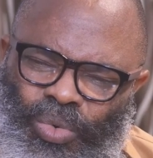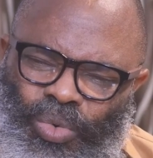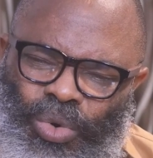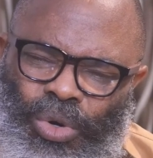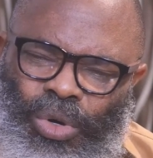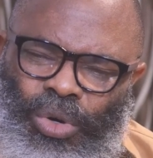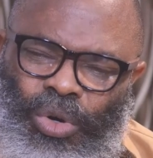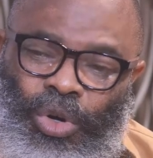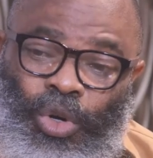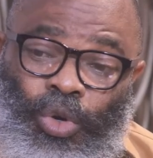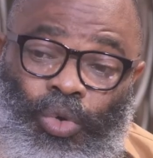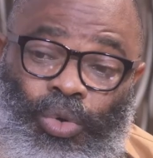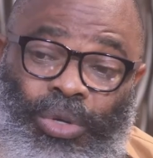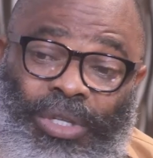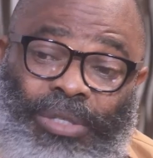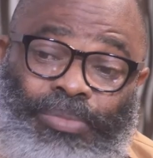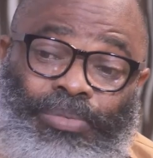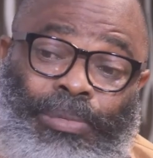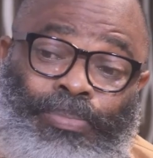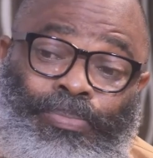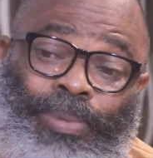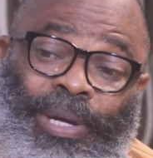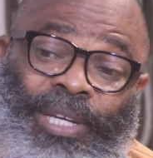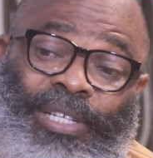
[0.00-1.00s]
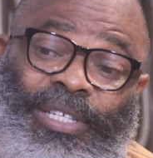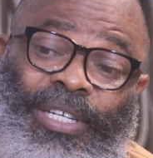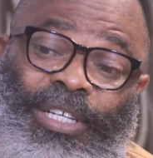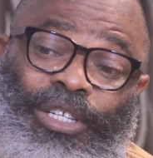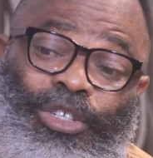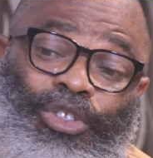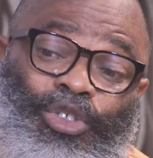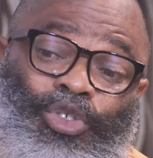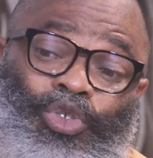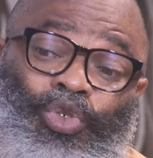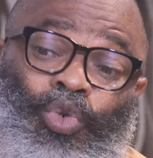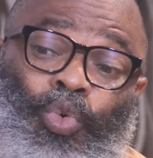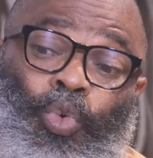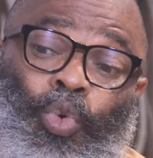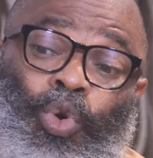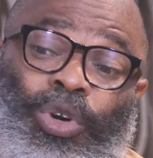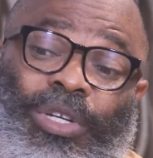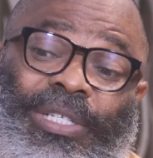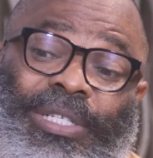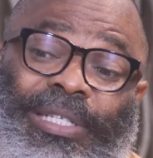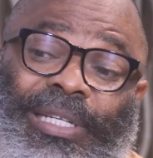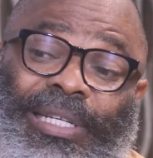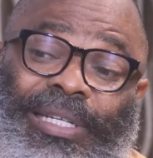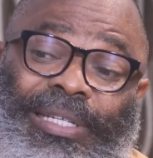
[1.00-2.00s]
will always be patient to
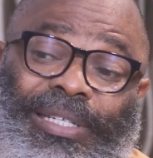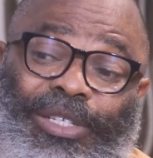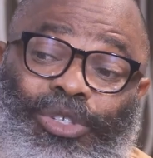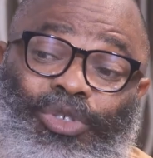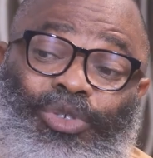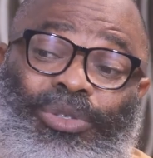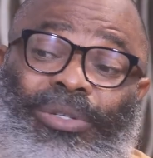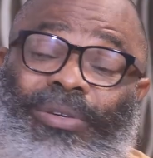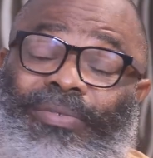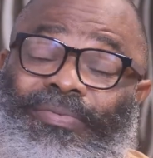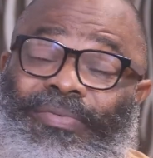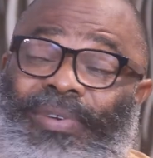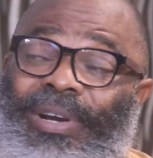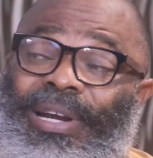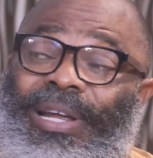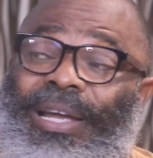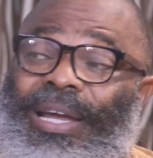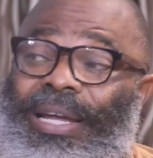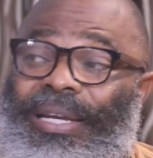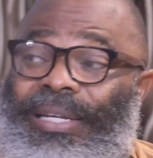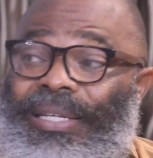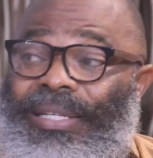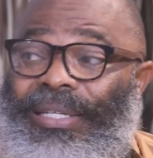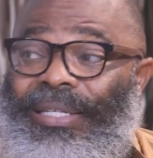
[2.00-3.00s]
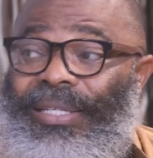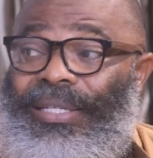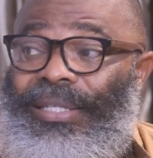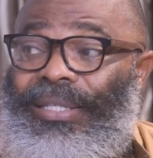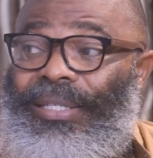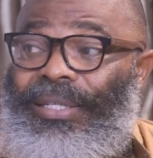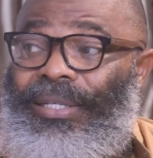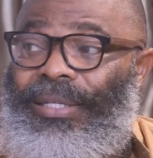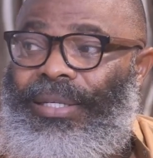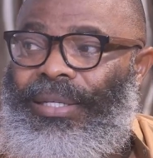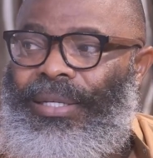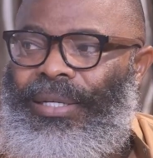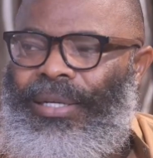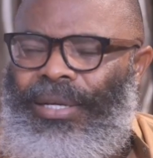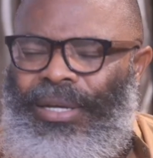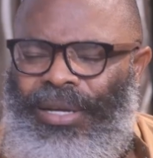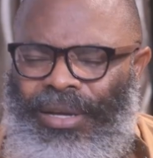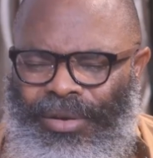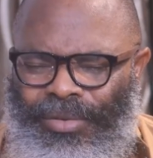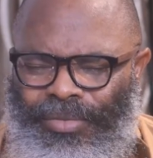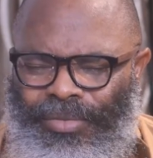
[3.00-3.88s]
watch things to the very end. Yes.